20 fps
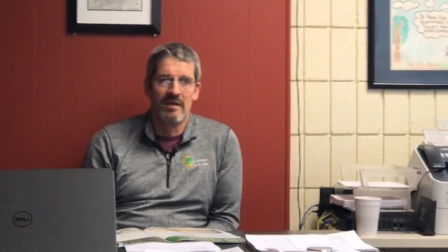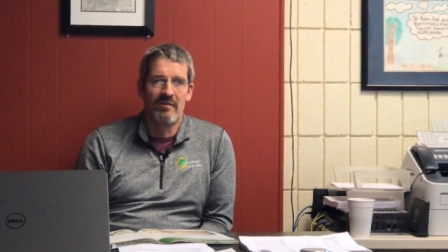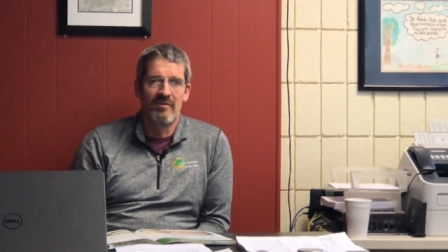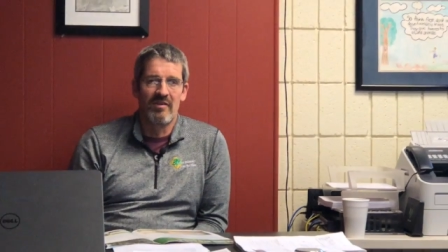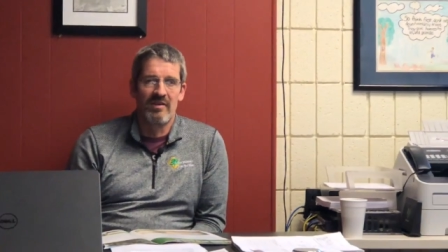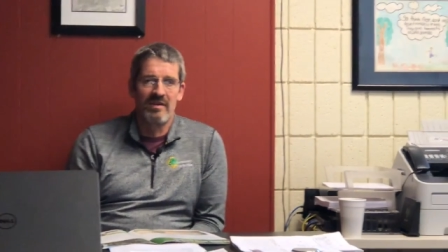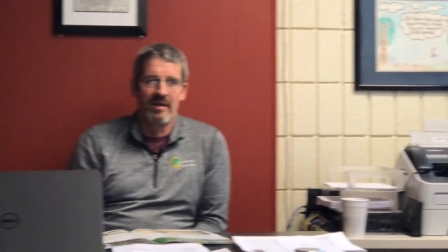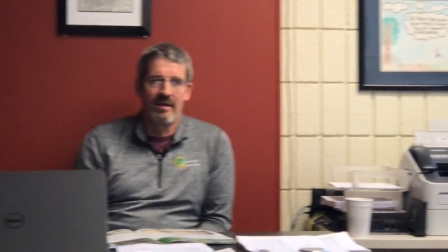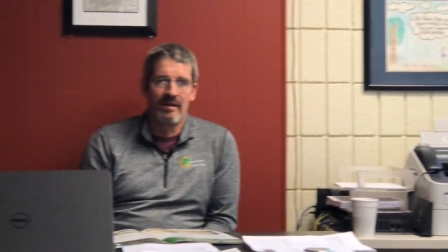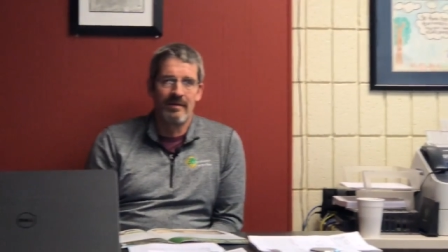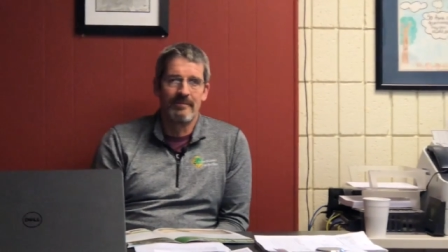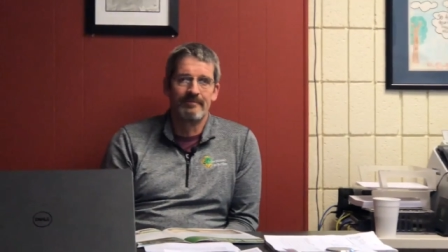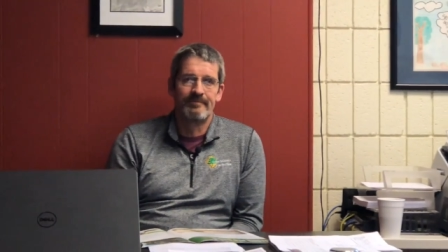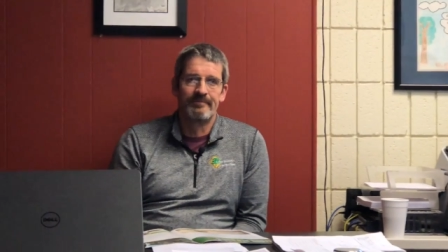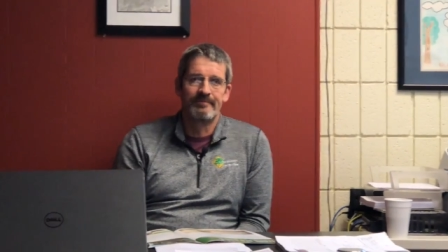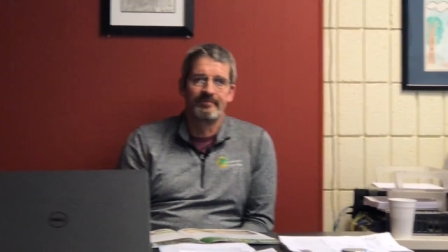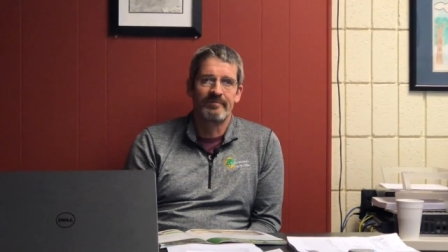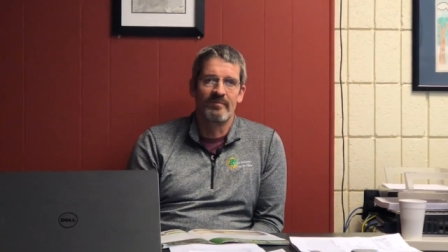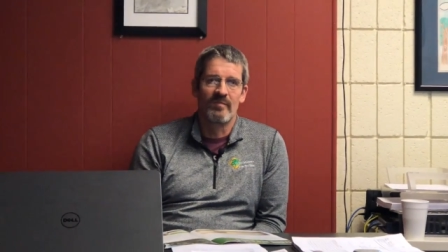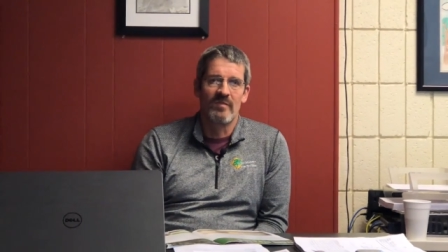every day,
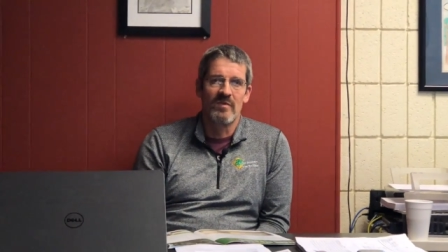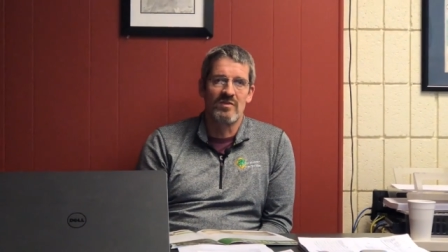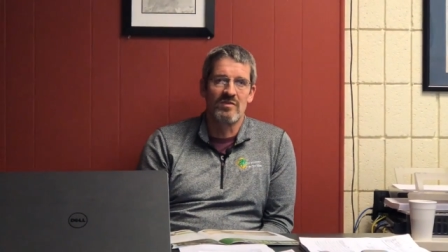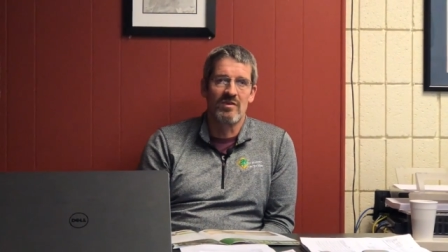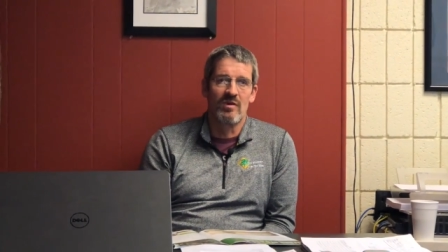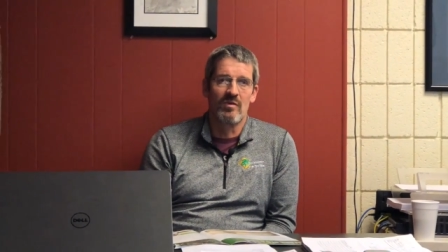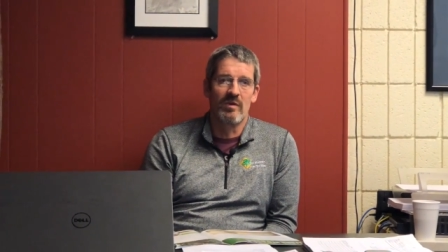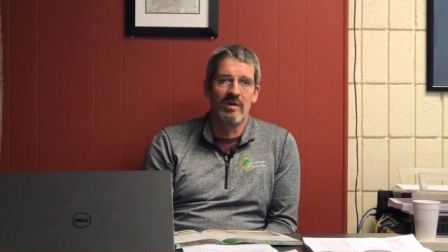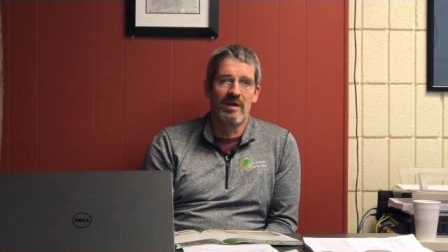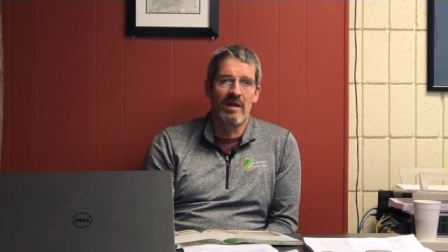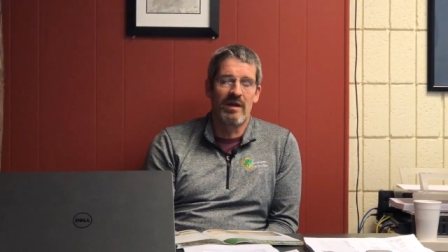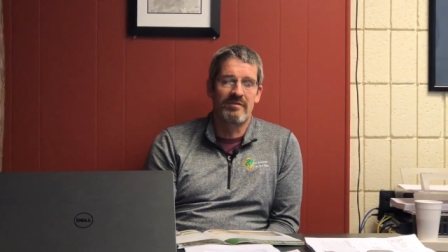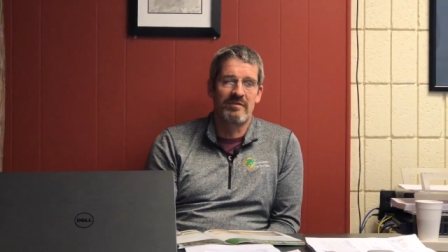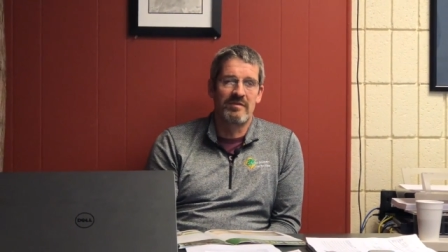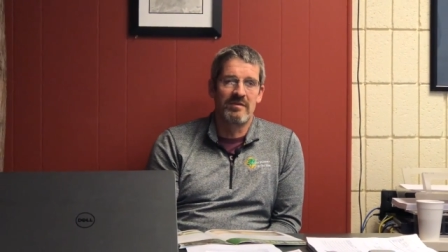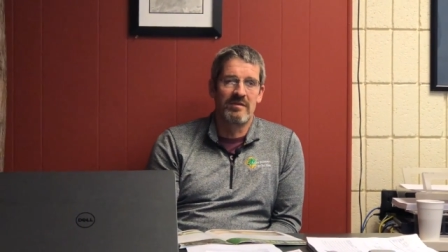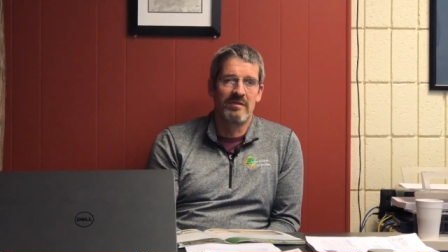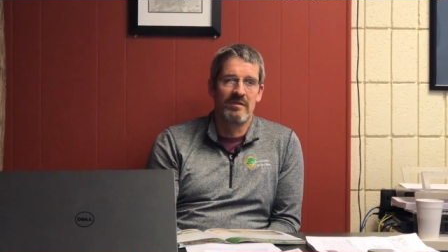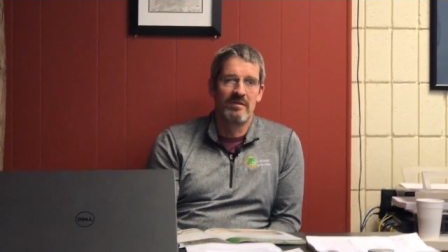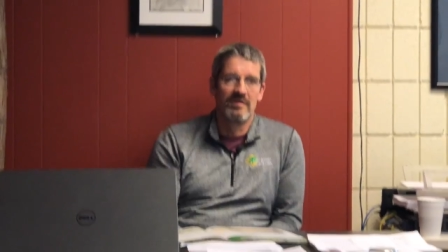so we have
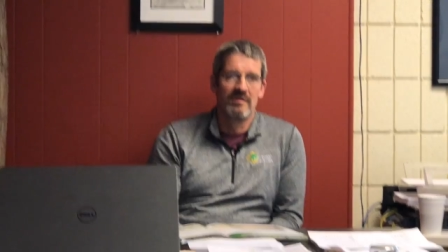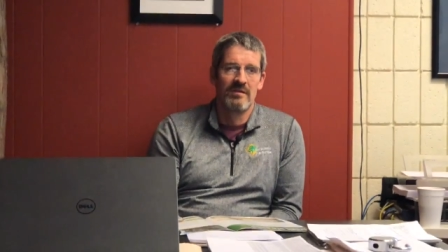to